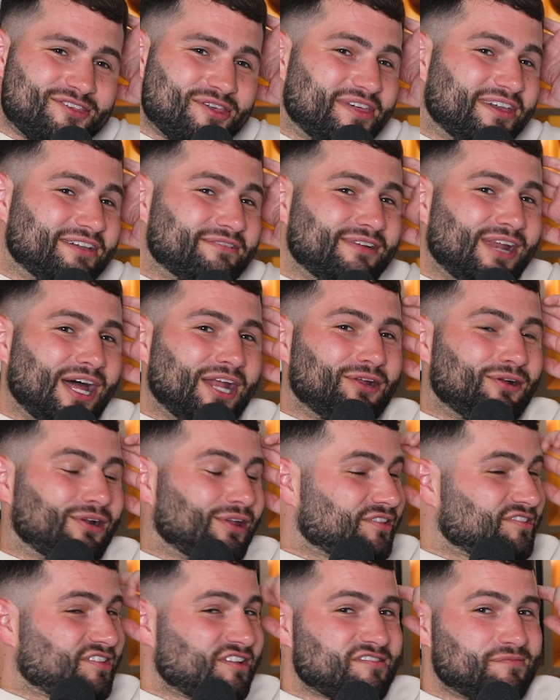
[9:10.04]
Do you think Fernando
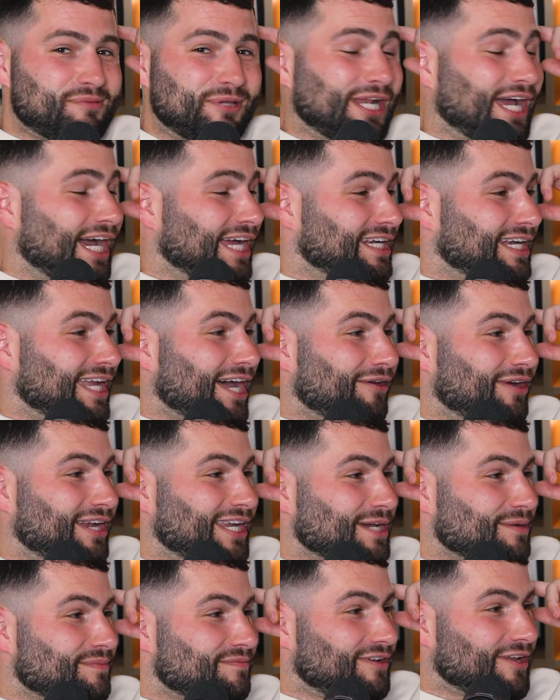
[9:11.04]
Alonso's been handing out any
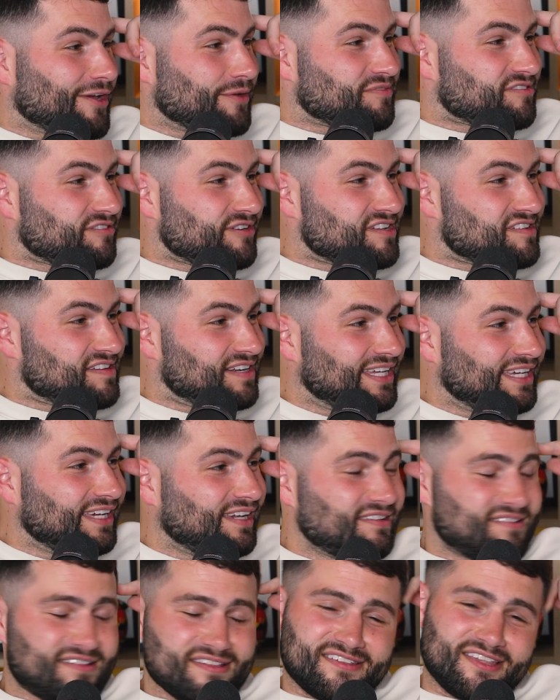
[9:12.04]
envelopes recently?
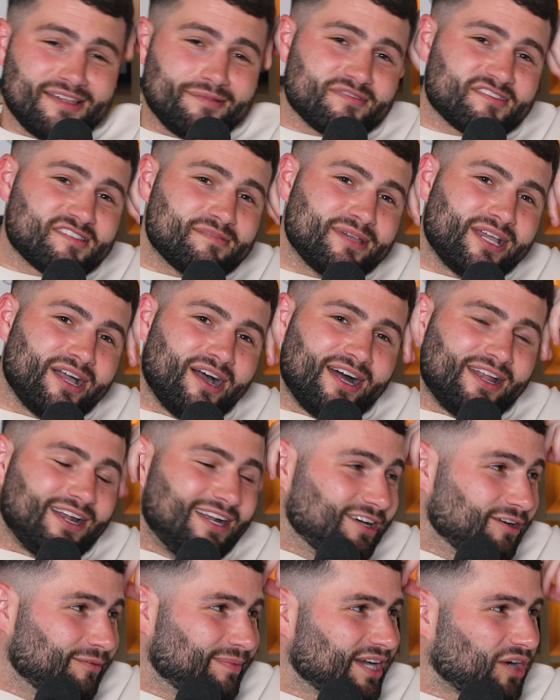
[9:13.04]
Because it seems to be going a
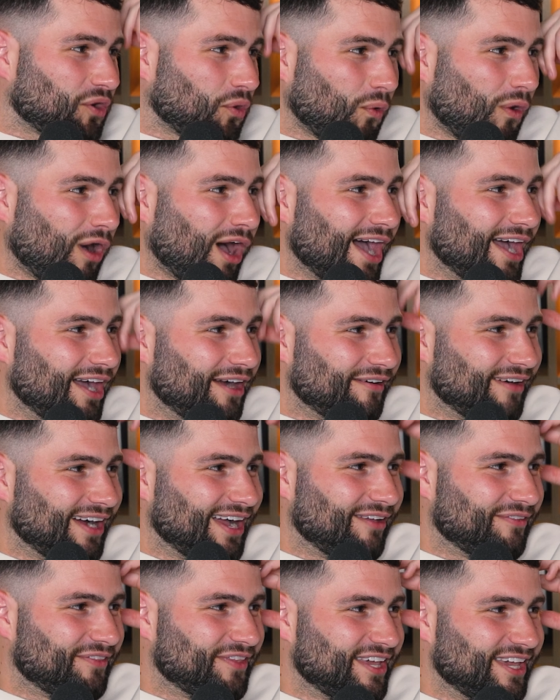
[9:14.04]
little bit quiet
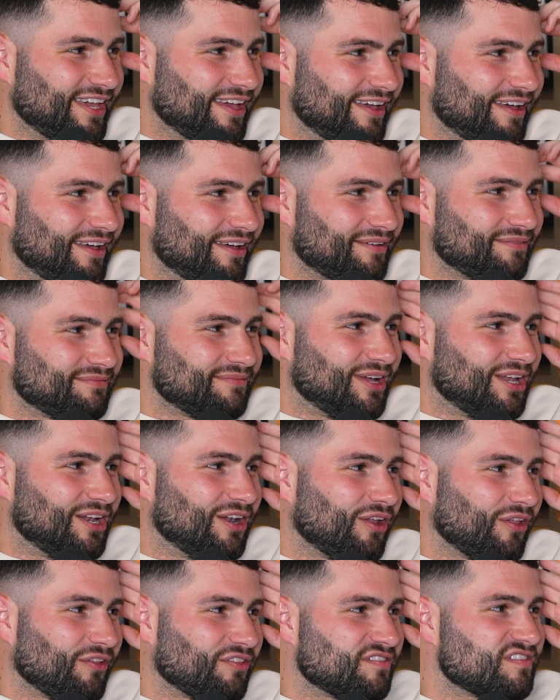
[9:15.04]
around the
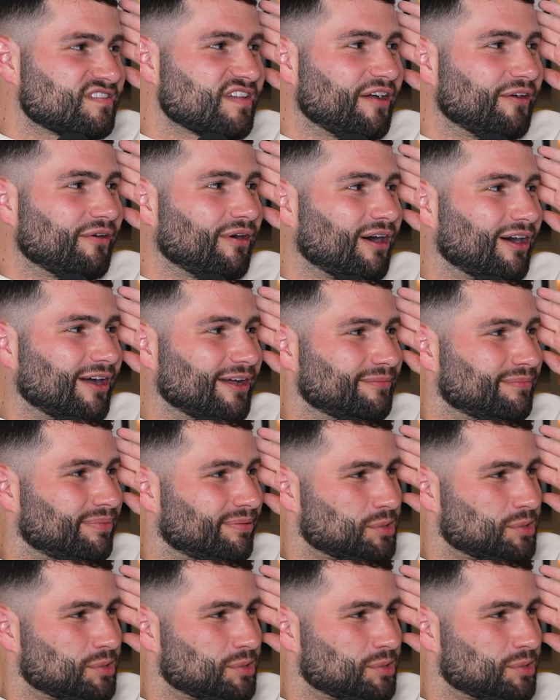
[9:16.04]
Alonso hype